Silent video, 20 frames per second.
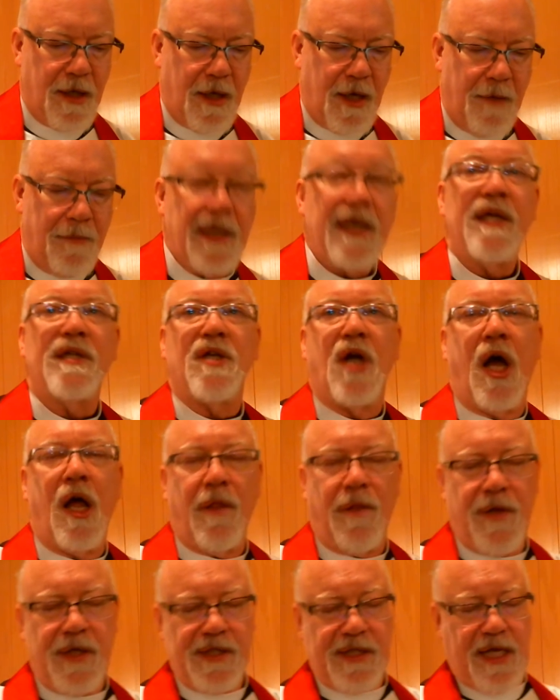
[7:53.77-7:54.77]
Because all
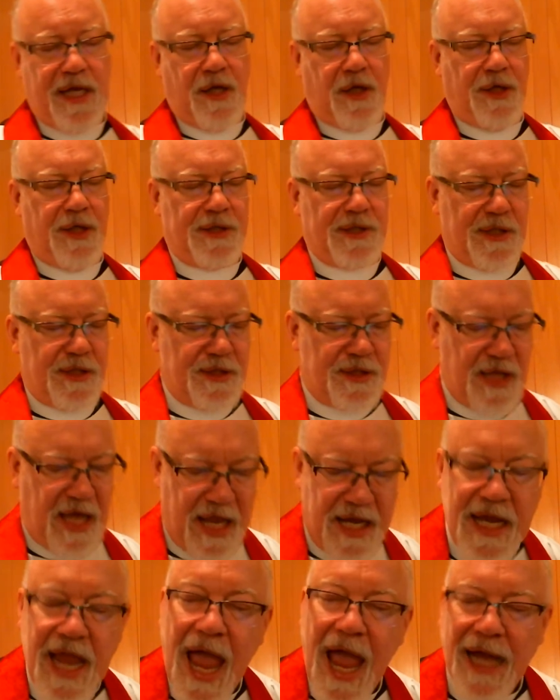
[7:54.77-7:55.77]
these illnesses,
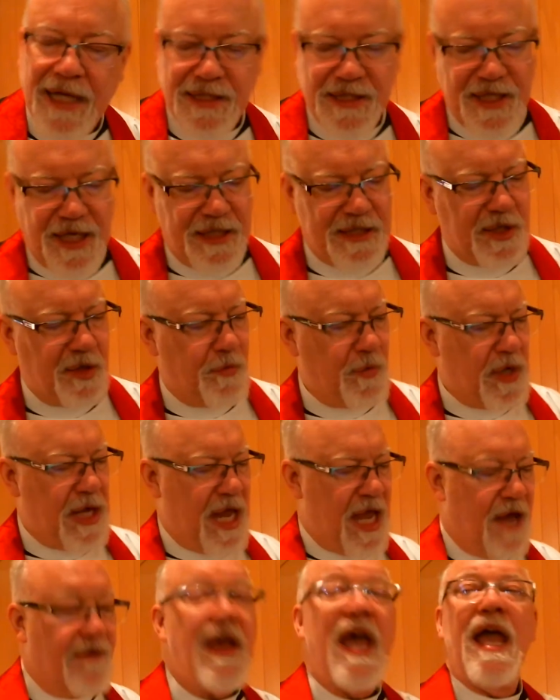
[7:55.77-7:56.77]
any accidents that we
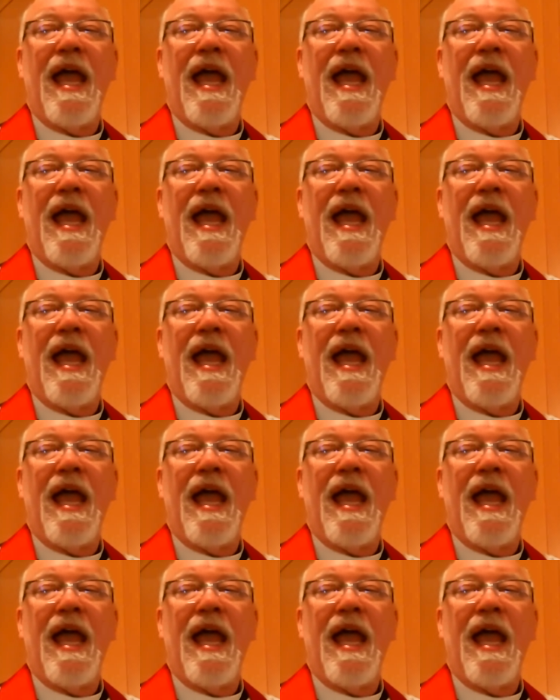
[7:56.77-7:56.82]
have,